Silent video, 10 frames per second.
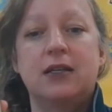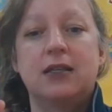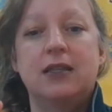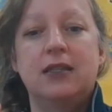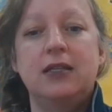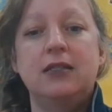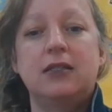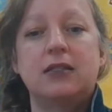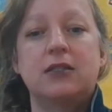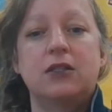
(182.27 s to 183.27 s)

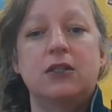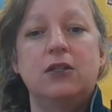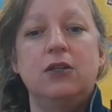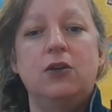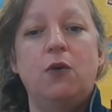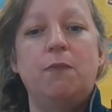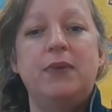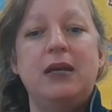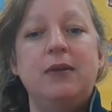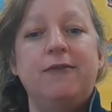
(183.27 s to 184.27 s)
this little
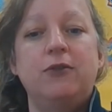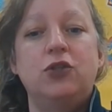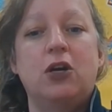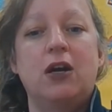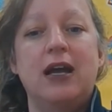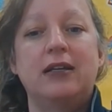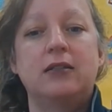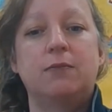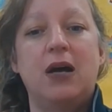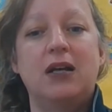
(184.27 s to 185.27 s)
baby food jar has
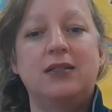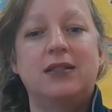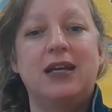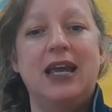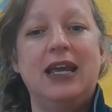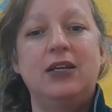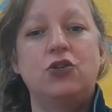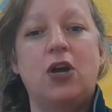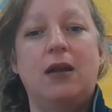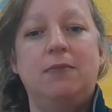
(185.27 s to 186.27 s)
pasta and
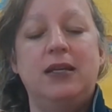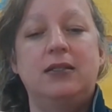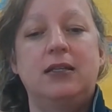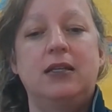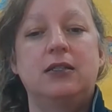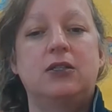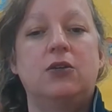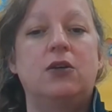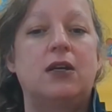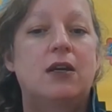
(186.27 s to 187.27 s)
dried beans in it, so
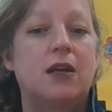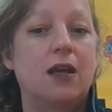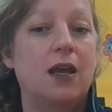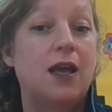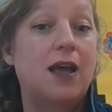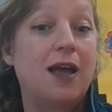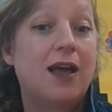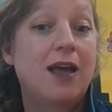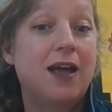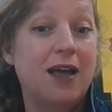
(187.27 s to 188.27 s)
you can
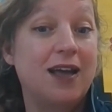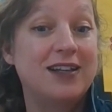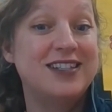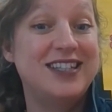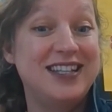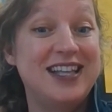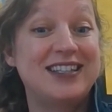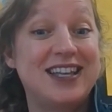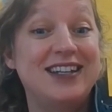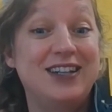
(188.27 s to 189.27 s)
see that's
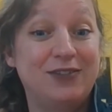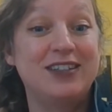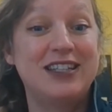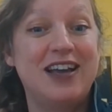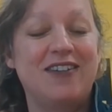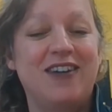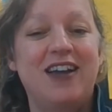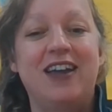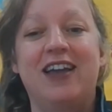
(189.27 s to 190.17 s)
got a different sound, right?